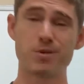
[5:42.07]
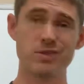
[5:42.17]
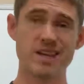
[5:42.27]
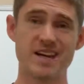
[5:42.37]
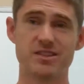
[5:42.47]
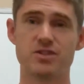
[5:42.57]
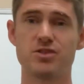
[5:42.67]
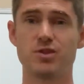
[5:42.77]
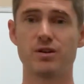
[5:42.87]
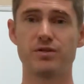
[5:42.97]
Burn that extra
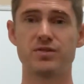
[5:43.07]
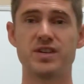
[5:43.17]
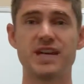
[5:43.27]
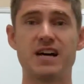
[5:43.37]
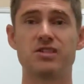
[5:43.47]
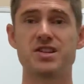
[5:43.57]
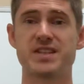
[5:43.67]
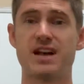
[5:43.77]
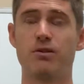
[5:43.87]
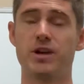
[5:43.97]
250 calories
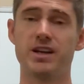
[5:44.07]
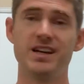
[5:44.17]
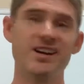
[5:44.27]
that way.